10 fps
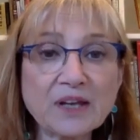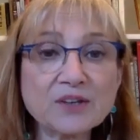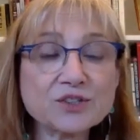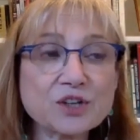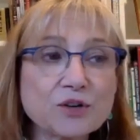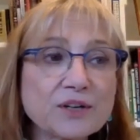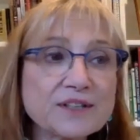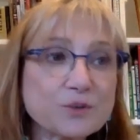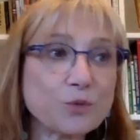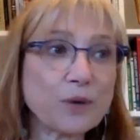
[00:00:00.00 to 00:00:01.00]
So
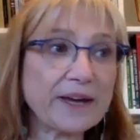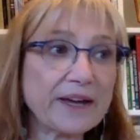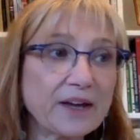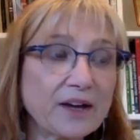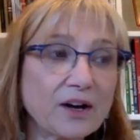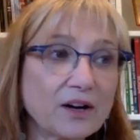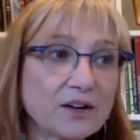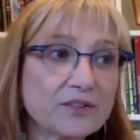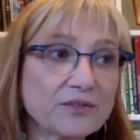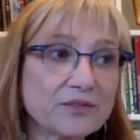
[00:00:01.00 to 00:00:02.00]
it's a way
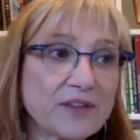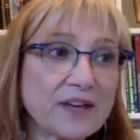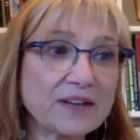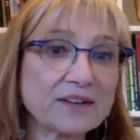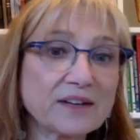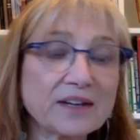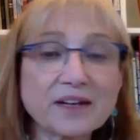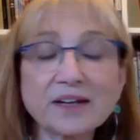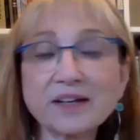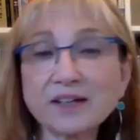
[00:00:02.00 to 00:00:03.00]
of then
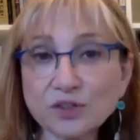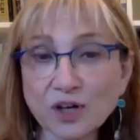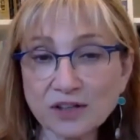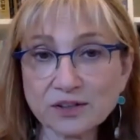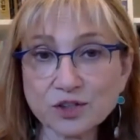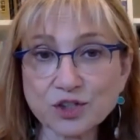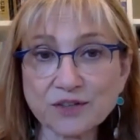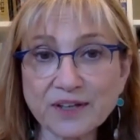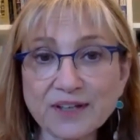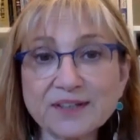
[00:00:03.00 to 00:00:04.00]

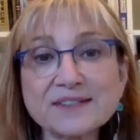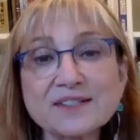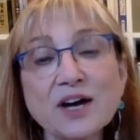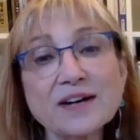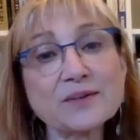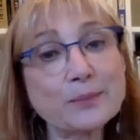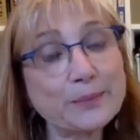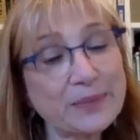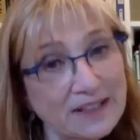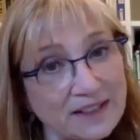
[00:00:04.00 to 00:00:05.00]
acknowledging that it is not a
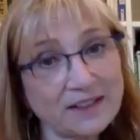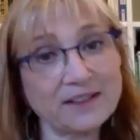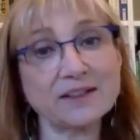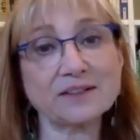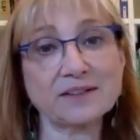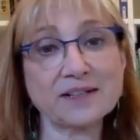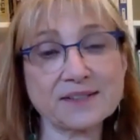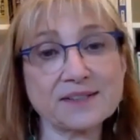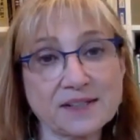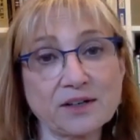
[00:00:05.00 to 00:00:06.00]
being
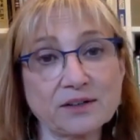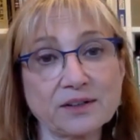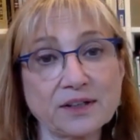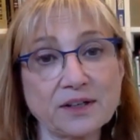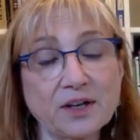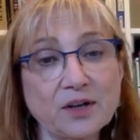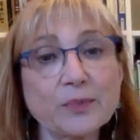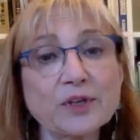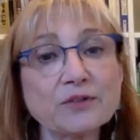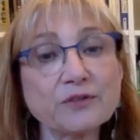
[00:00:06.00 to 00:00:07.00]
necessarily,
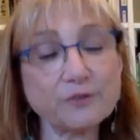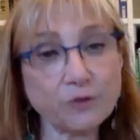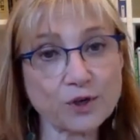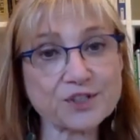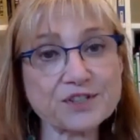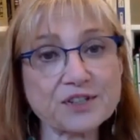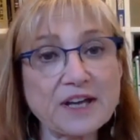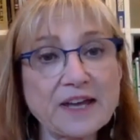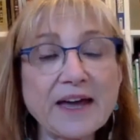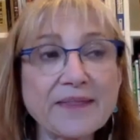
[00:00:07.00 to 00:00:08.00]
but a force.
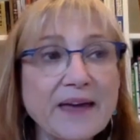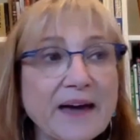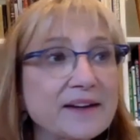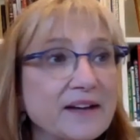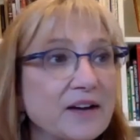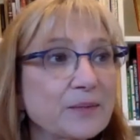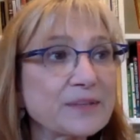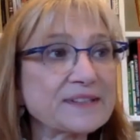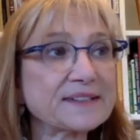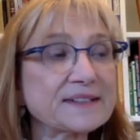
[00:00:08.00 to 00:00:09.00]
And that
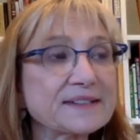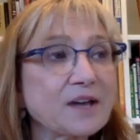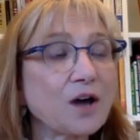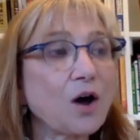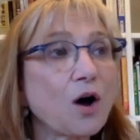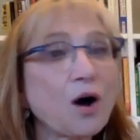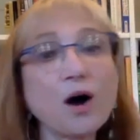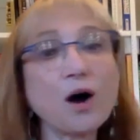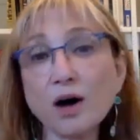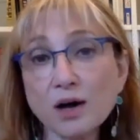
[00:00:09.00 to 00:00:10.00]
encompasses
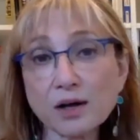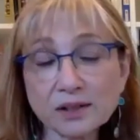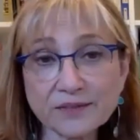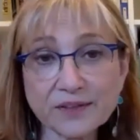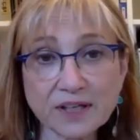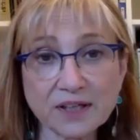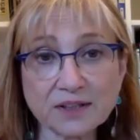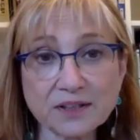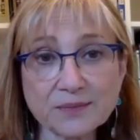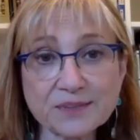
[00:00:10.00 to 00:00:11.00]
all of the
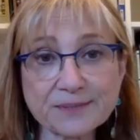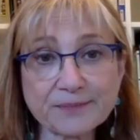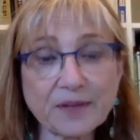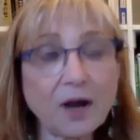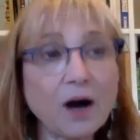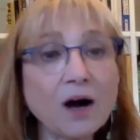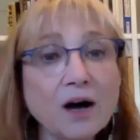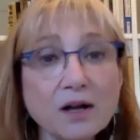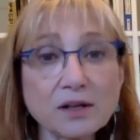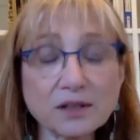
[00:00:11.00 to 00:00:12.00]
kingdoms,
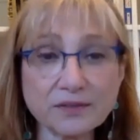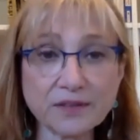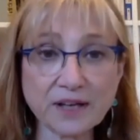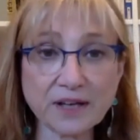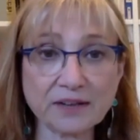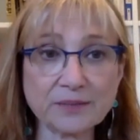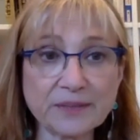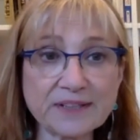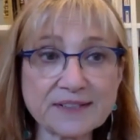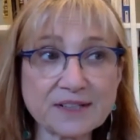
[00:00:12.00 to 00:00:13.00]
all of the
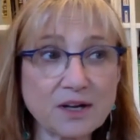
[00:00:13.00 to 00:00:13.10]
elements,